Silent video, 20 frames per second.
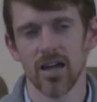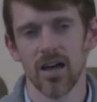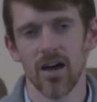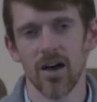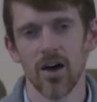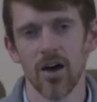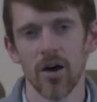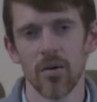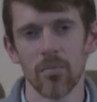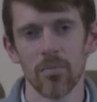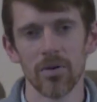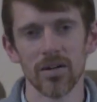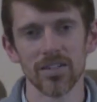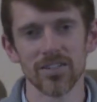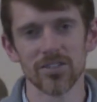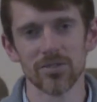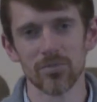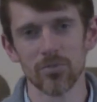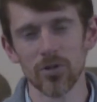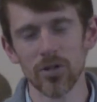um, but
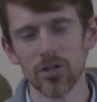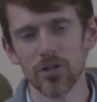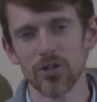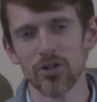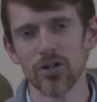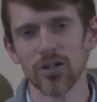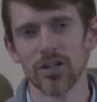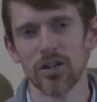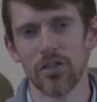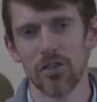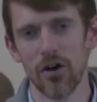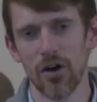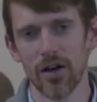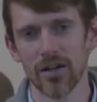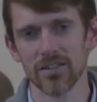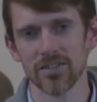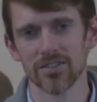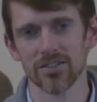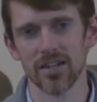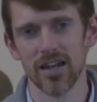some really good
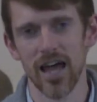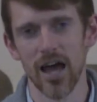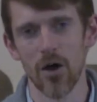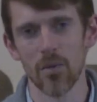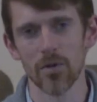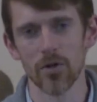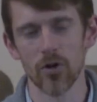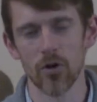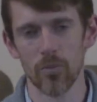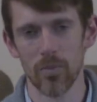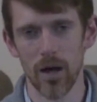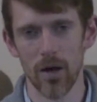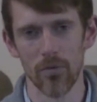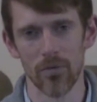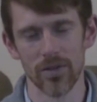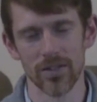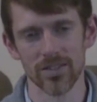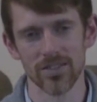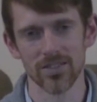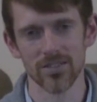thoughts on how we go about
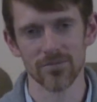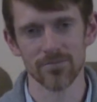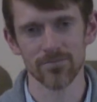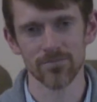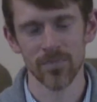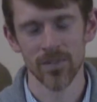this.